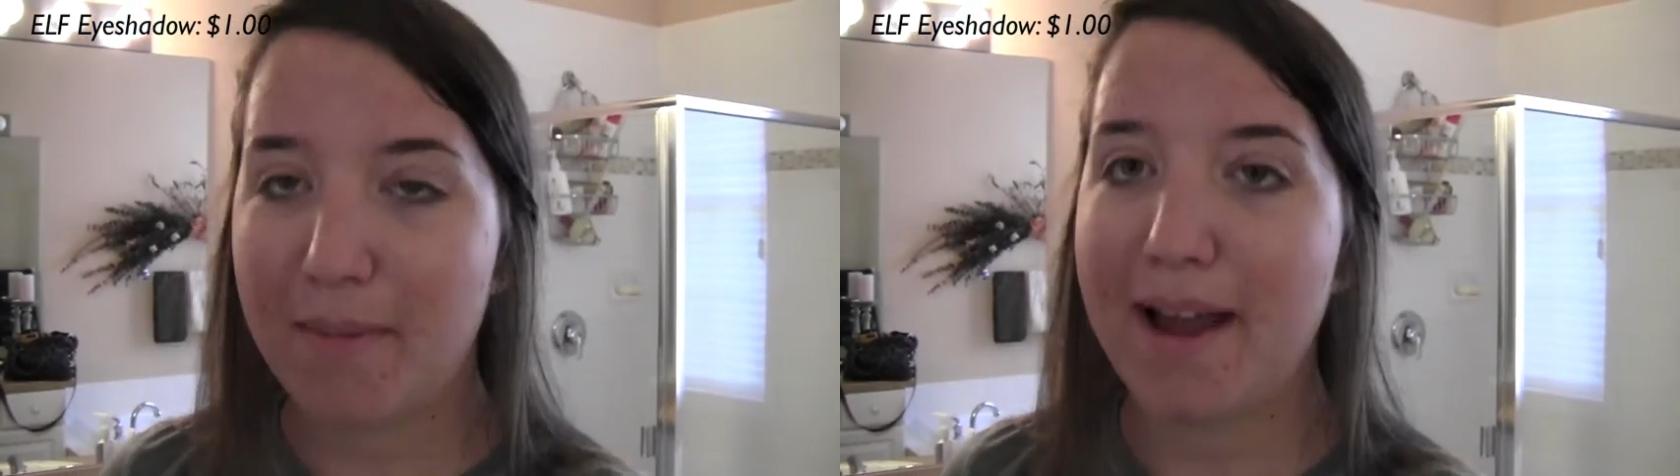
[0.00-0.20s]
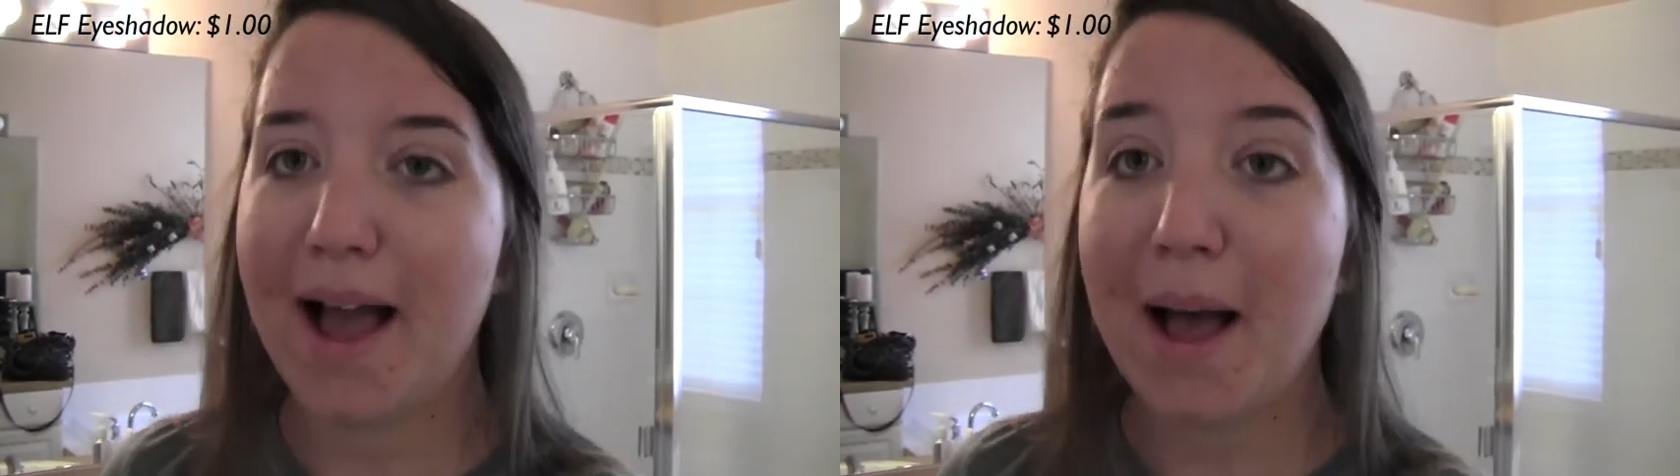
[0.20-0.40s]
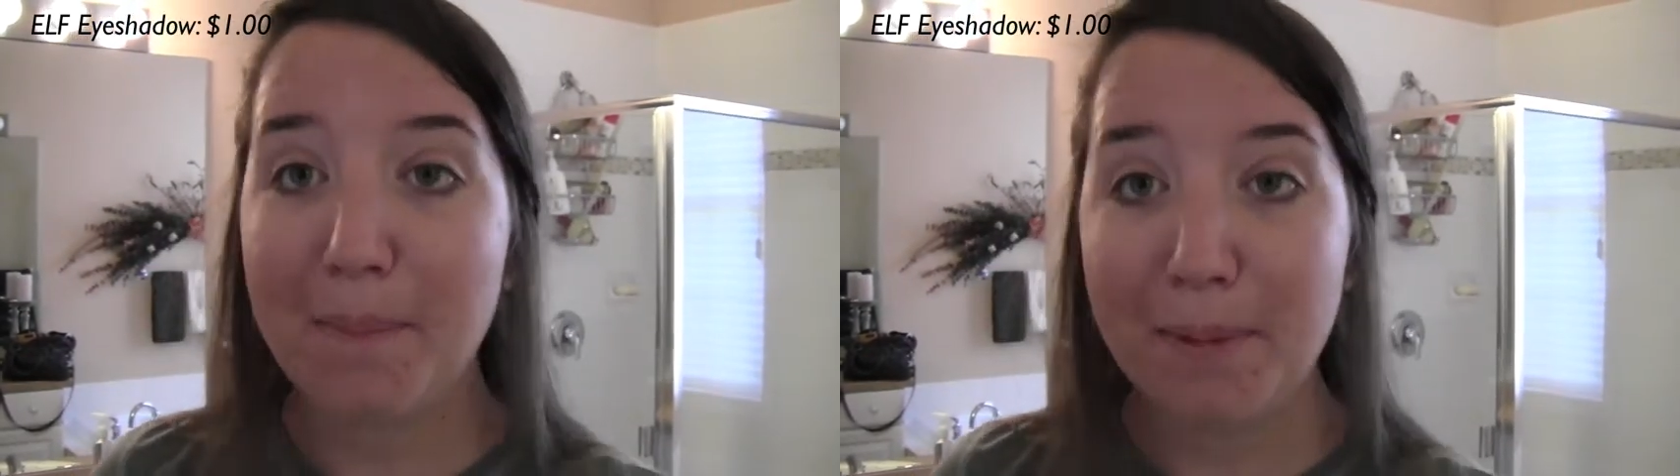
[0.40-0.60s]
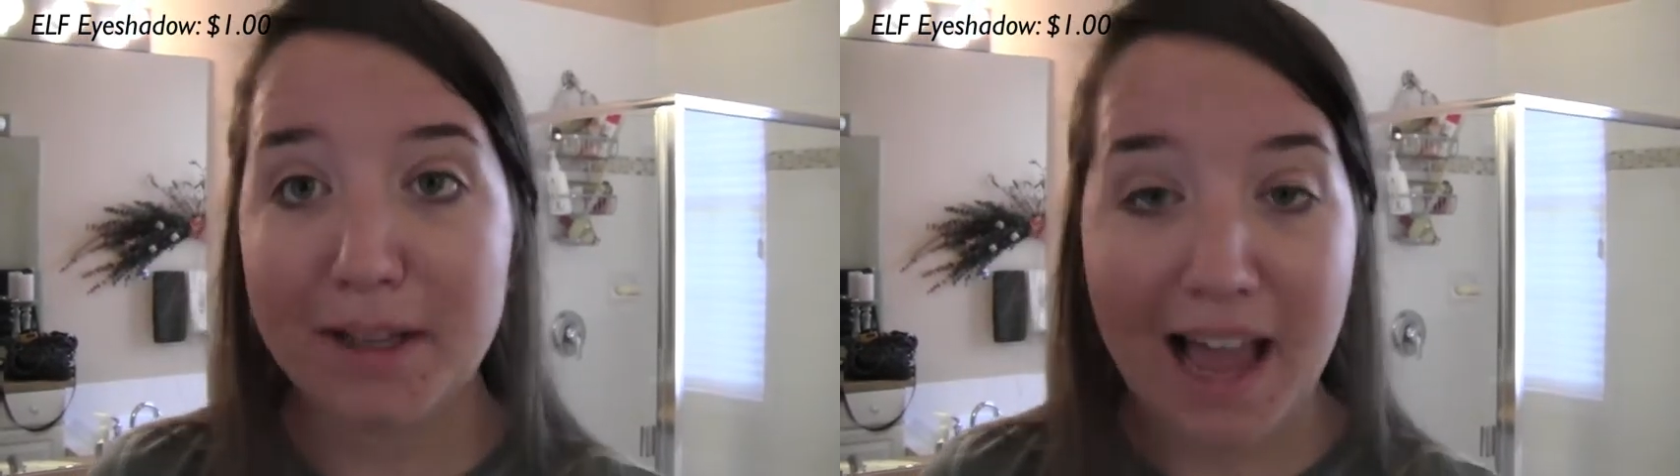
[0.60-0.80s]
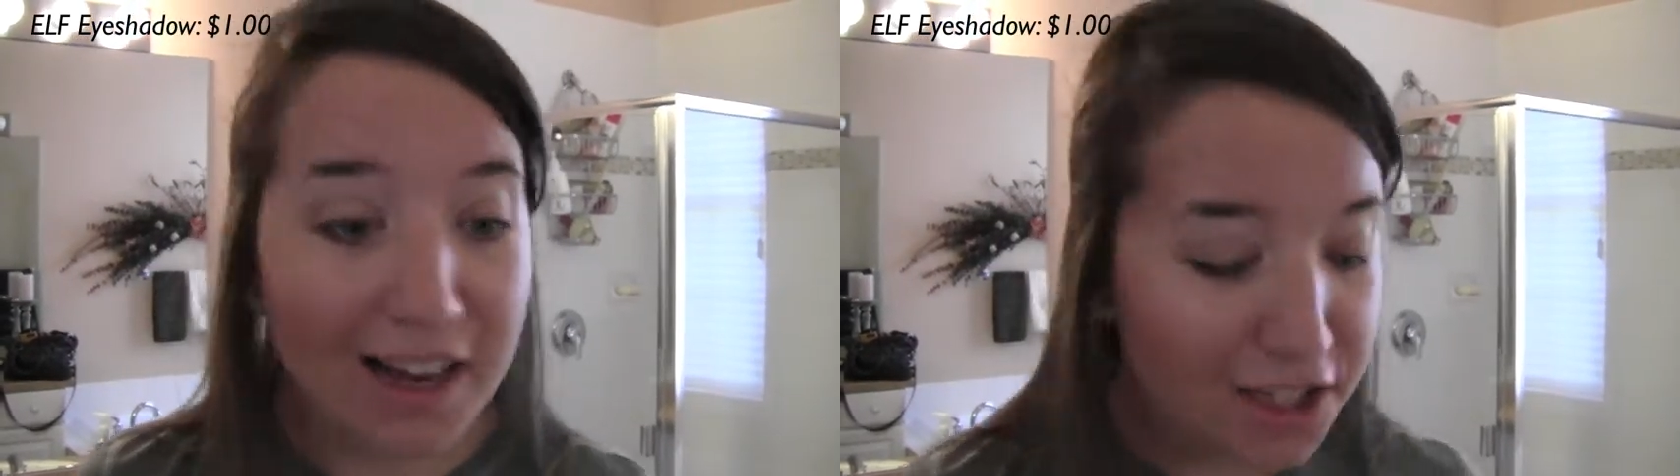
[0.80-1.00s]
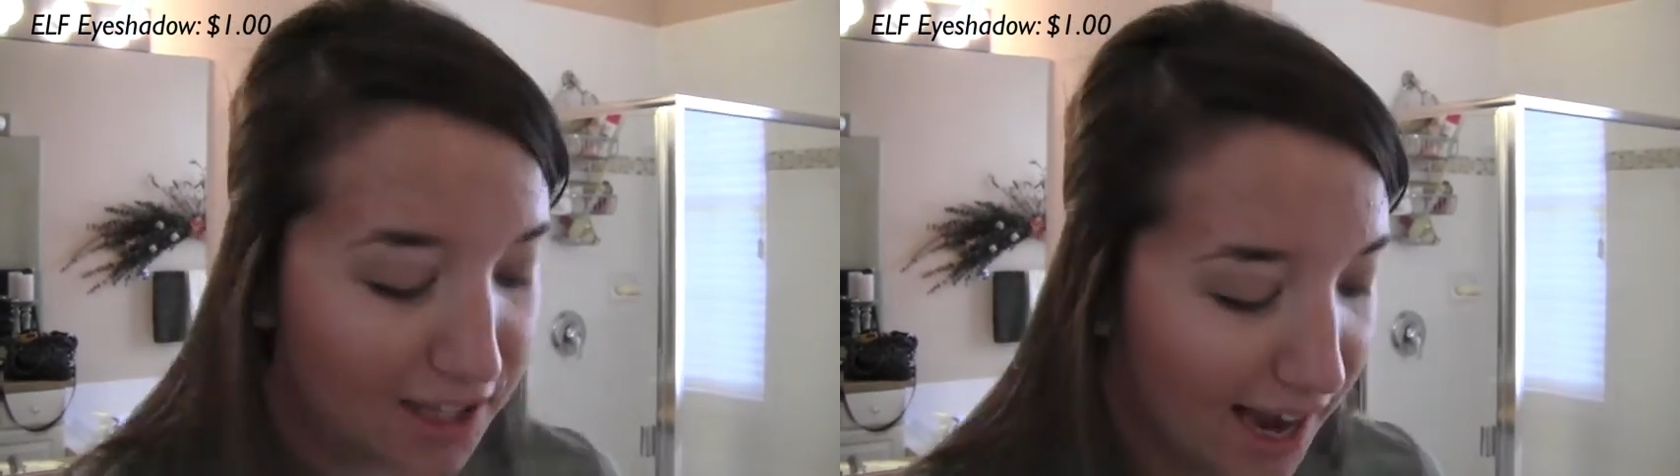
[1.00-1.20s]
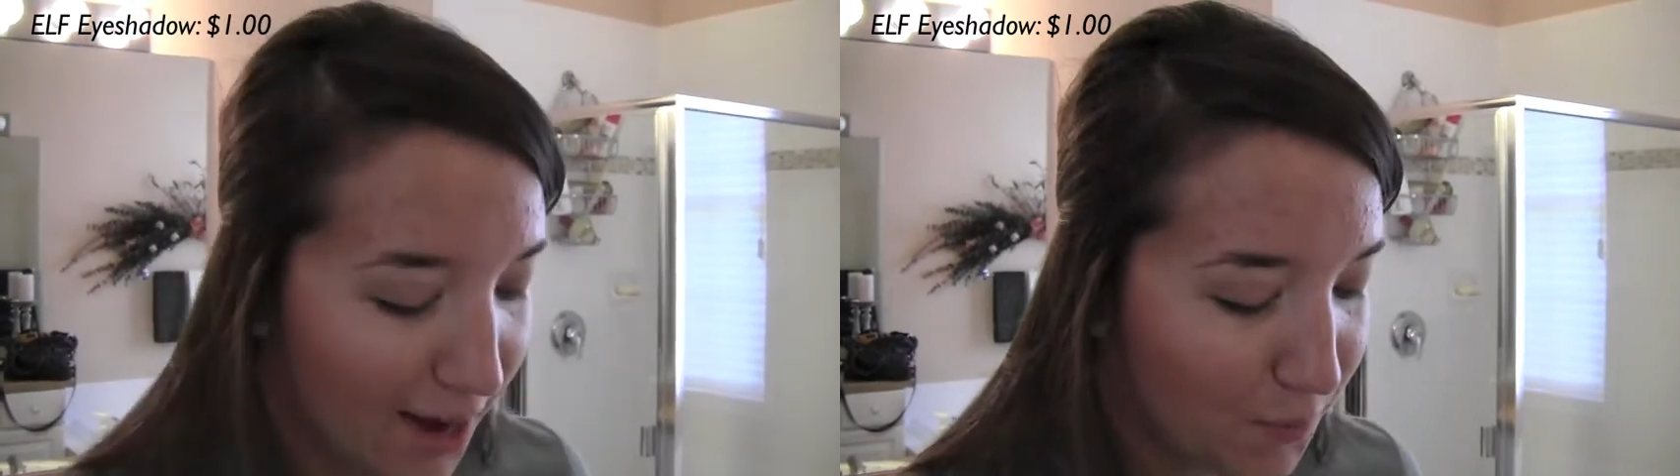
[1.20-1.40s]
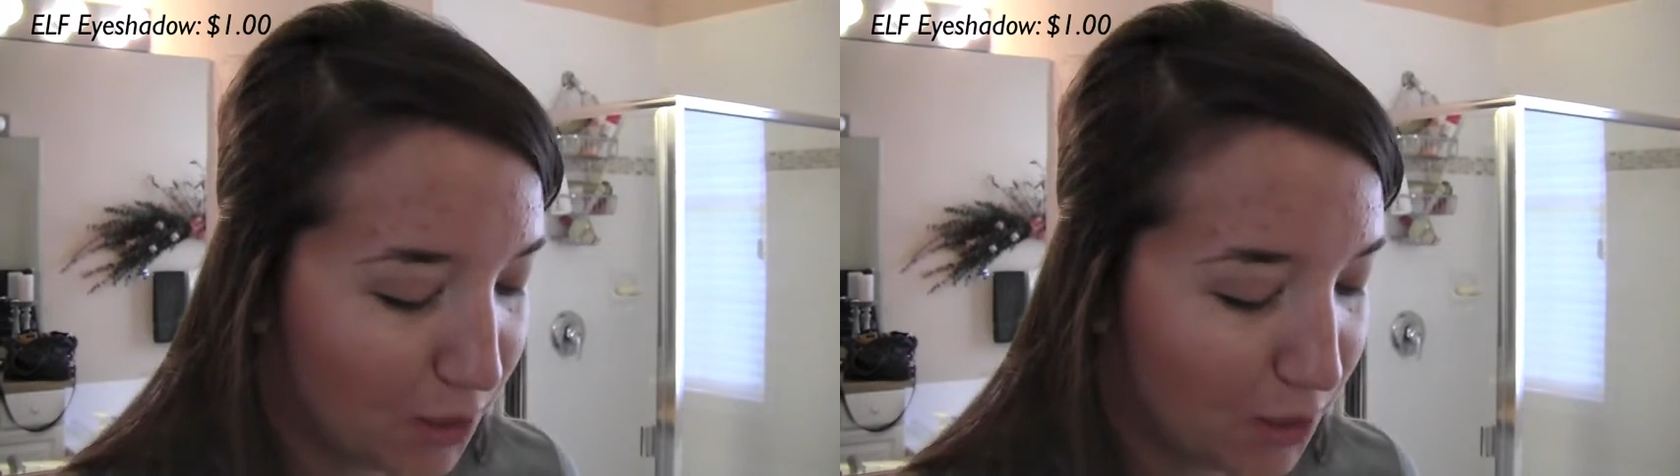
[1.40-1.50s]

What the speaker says: my upper lash line,